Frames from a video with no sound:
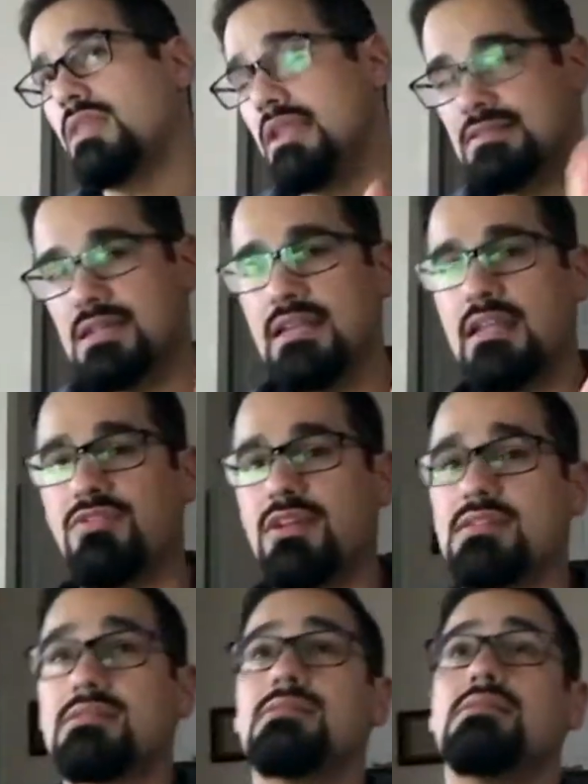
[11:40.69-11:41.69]
It's on
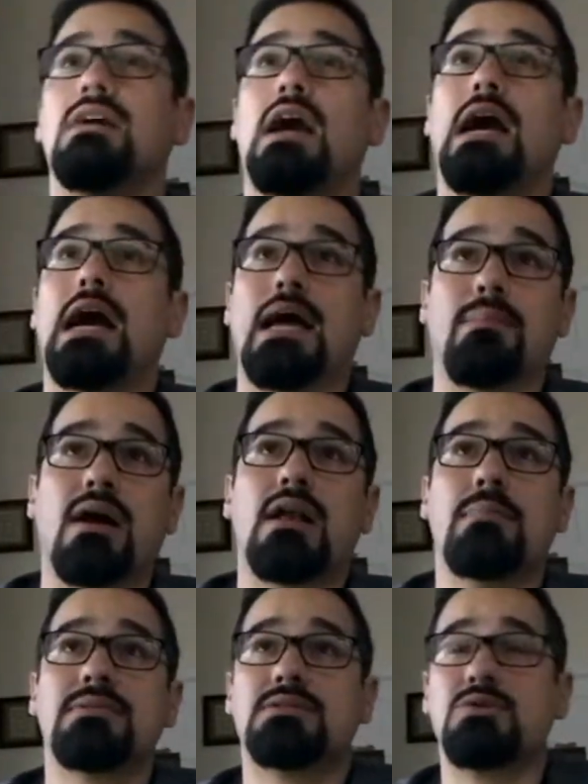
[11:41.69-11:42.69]
Netflix. I'm on
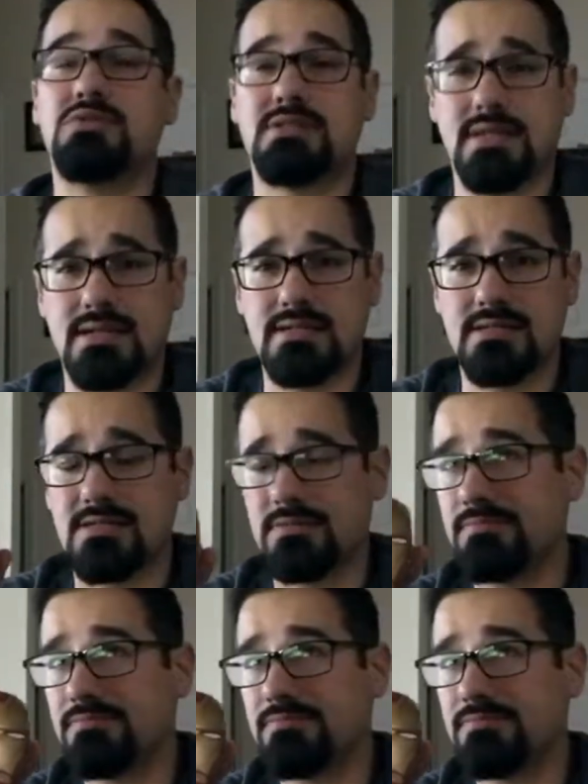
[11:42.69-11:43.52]
episode 6,